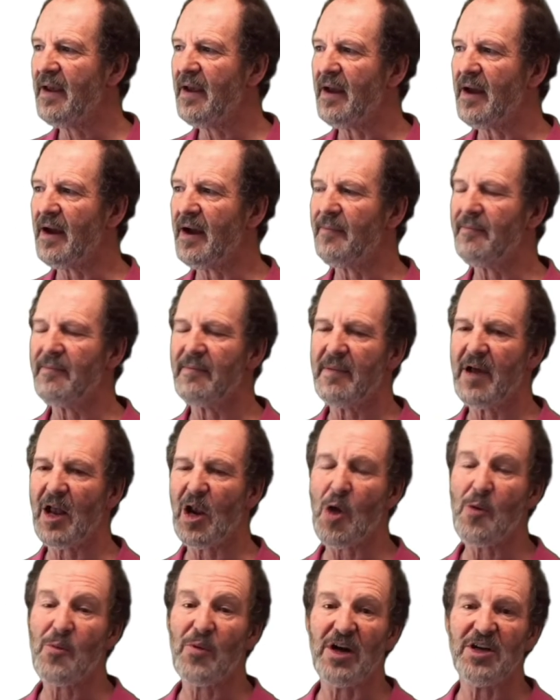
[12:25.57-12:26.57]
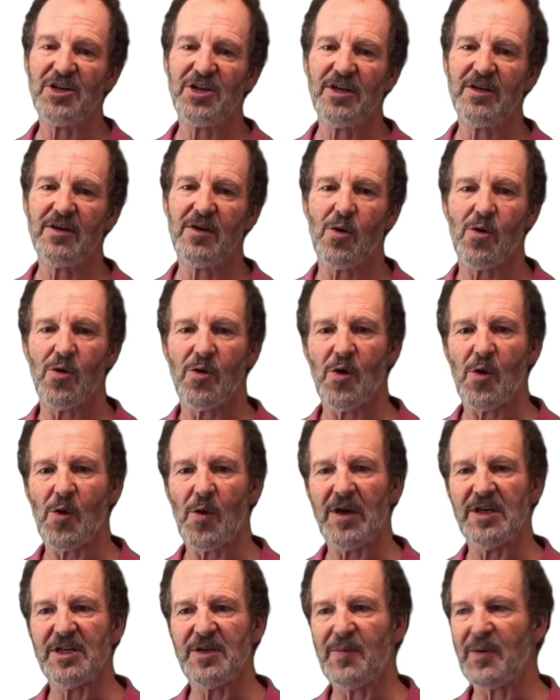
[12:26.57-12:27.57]
A low pressure or
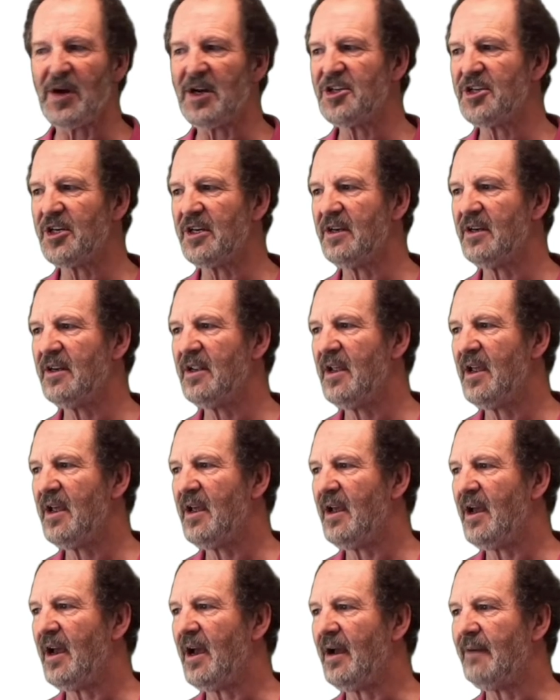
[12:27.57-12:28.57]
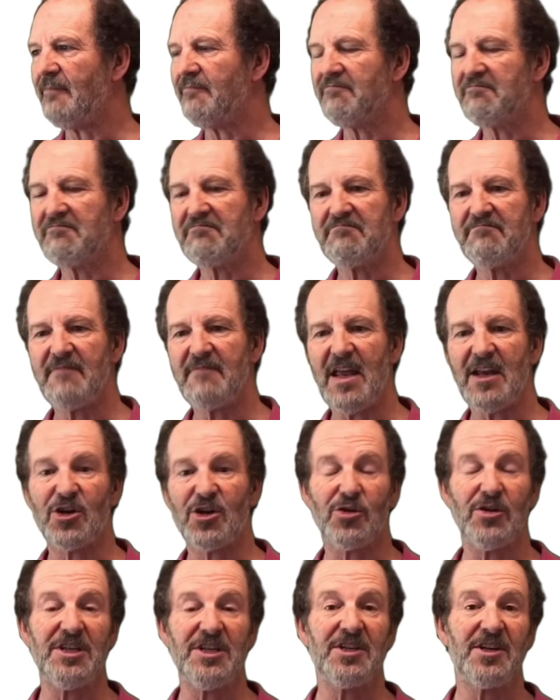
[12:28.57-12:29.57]
a depression,
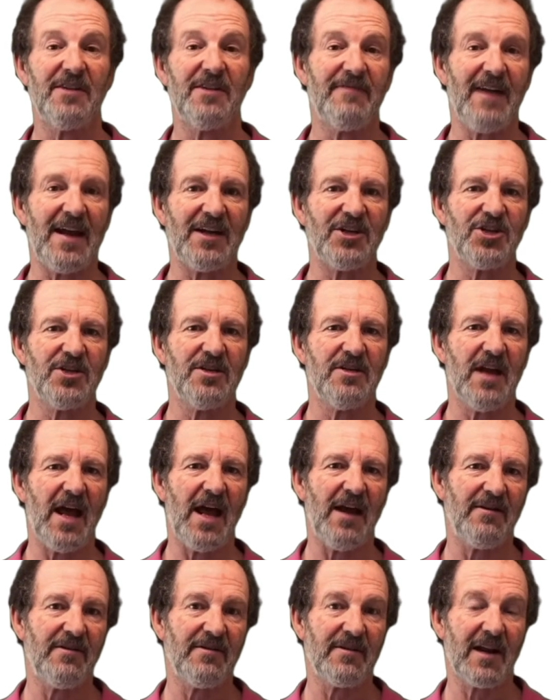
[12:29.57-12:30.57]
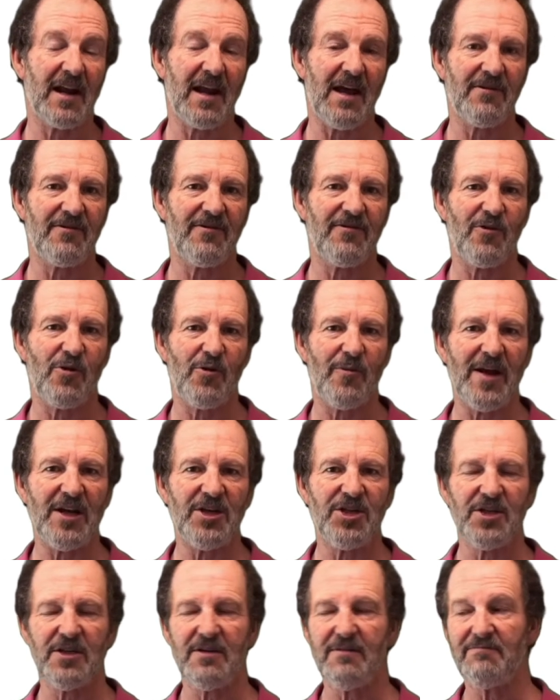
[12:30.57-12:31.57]
increased convection and cloud
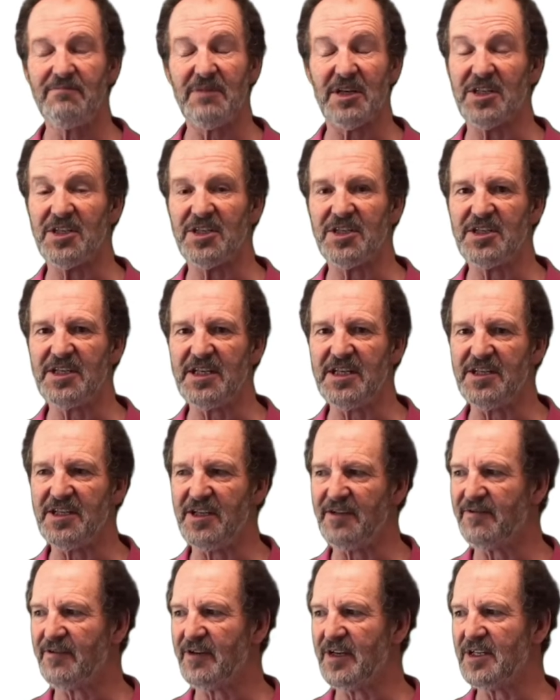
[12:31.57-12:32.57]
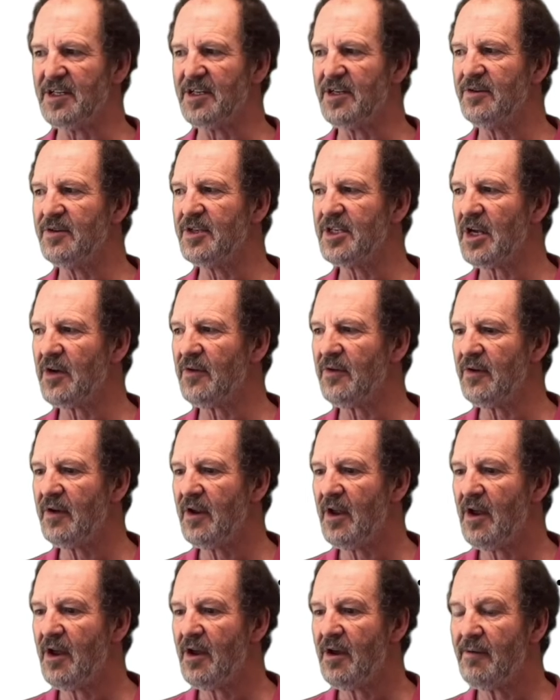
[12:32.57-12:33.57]
formation because it's easy for it to do so.
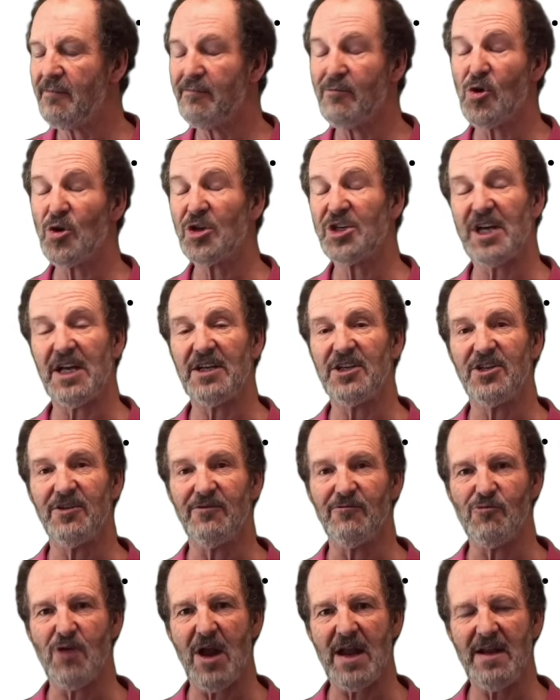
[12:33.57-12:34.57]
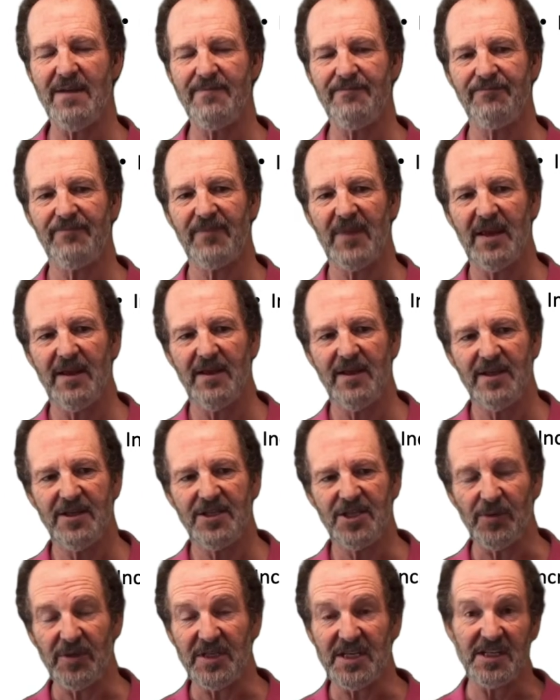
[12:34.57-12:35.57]
More chance of rain,
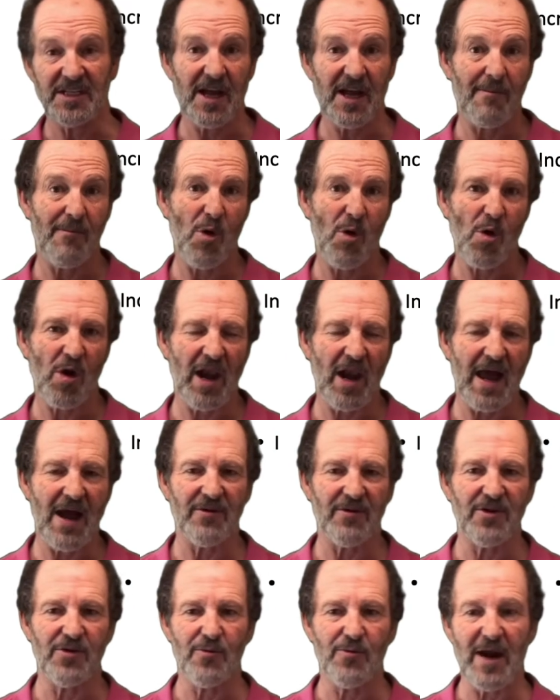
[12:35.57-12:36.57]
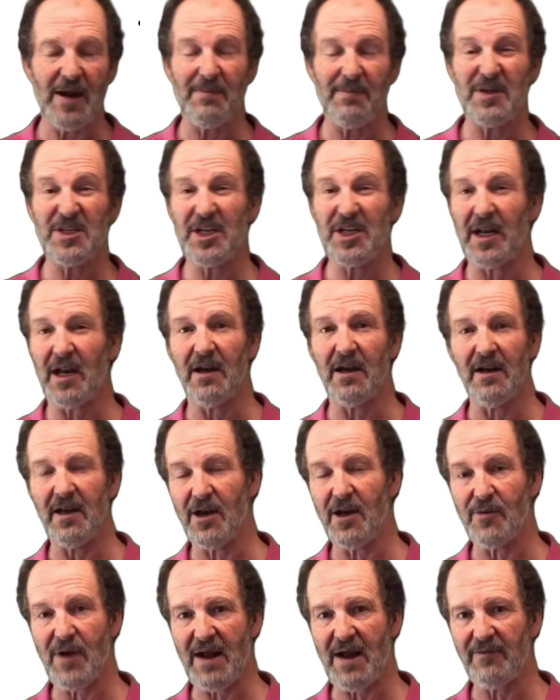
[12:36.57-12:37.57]
so we tend to get more cloud and rain, particularly
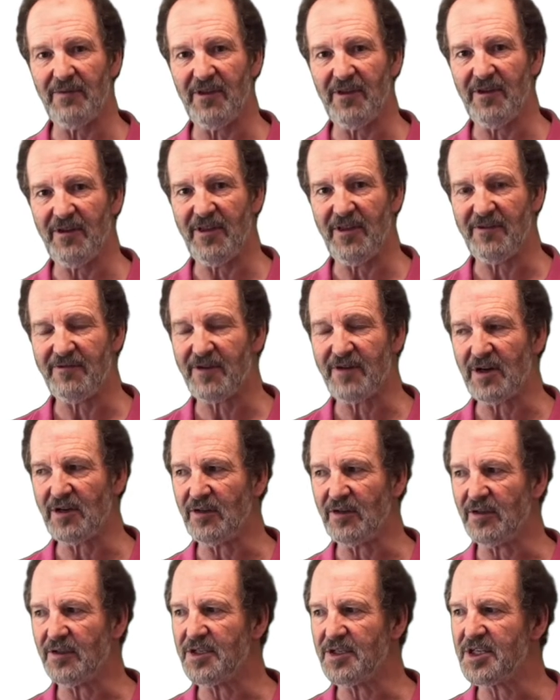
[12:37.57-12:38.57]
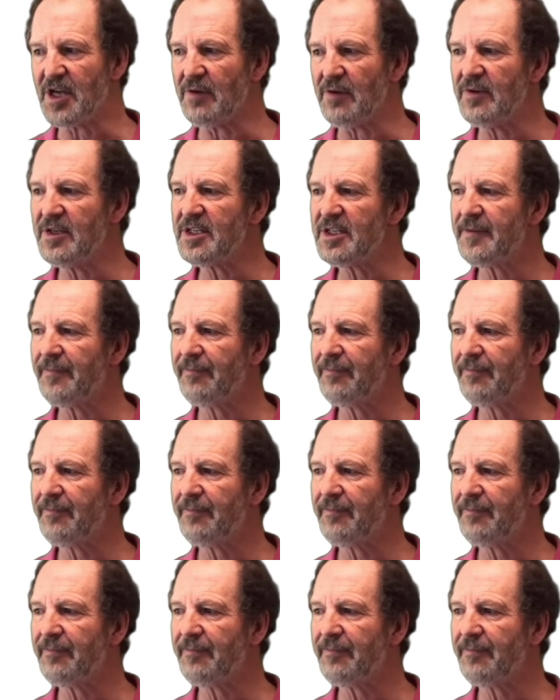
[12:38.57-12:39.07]
around the frontal zones.